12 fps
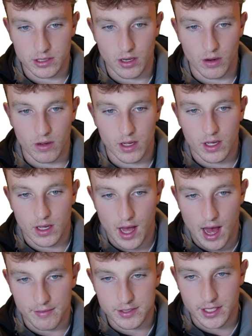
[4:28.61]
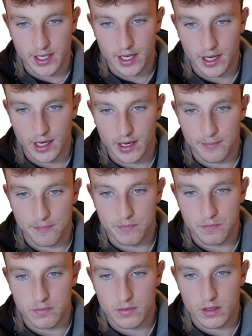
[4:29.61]
So, obviously
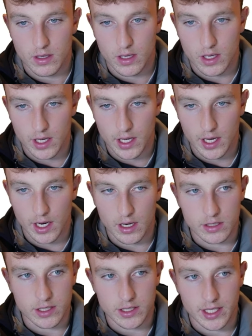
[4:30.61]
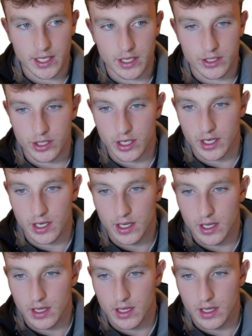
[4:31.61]
here's a signature,